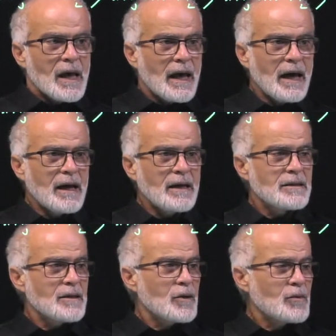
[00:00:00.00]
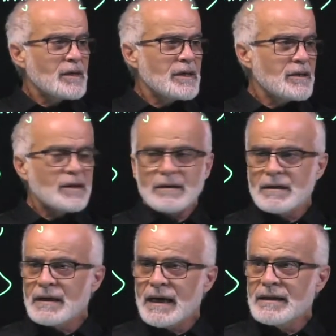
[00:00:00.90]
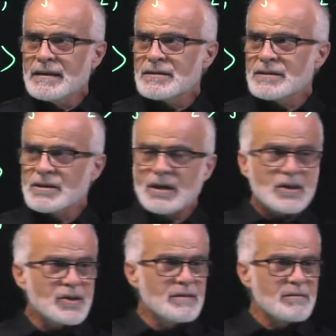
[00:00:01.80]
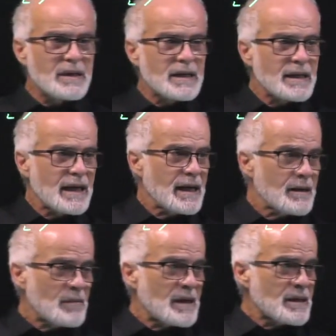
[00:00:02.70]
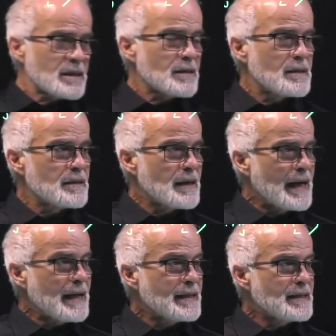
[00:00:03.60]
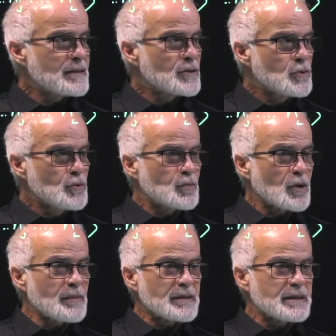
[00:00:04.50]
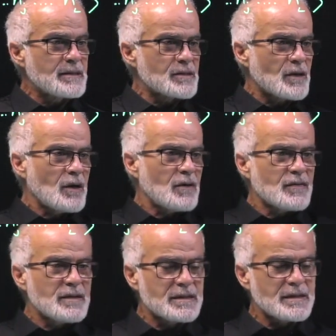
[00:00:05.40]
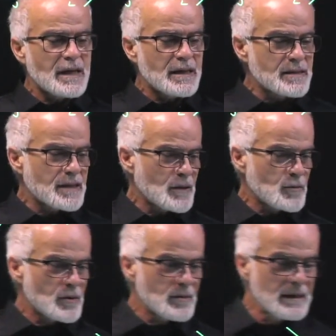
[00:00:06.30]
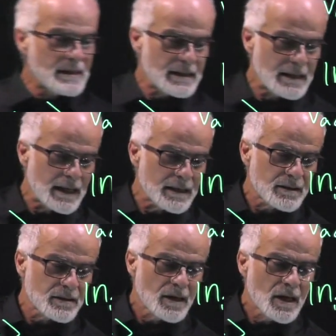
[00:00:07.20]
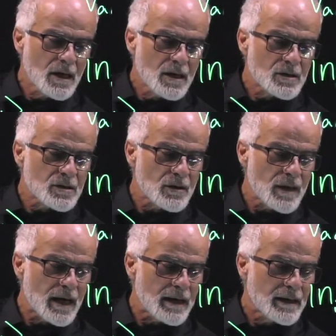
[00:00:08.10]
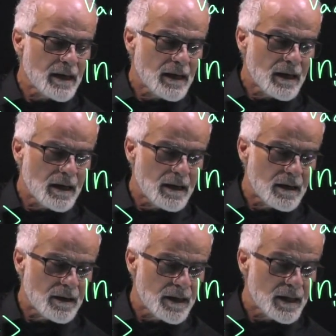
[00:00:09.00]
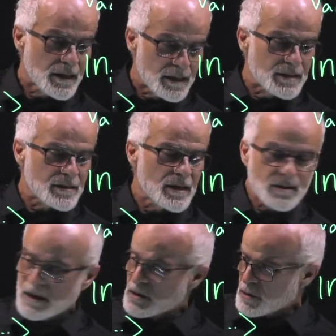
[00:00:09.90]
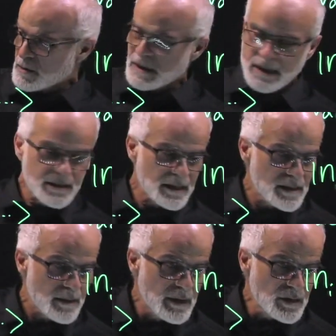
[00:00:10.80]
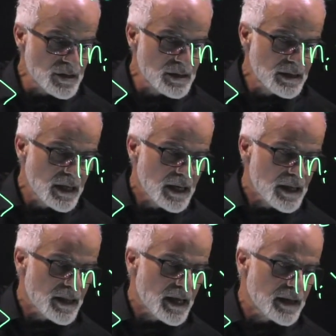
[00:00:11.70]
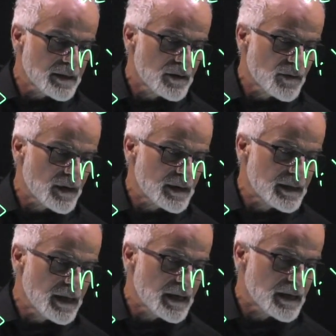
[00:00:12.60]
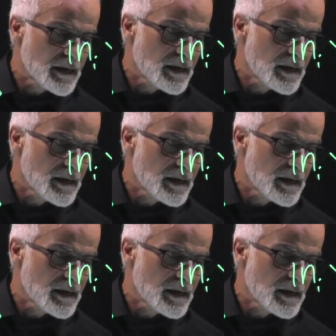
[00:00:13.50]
And we end this discussion by adding two properties of the states that we will need later, so that these states are normalized, as I mentioned, that if I take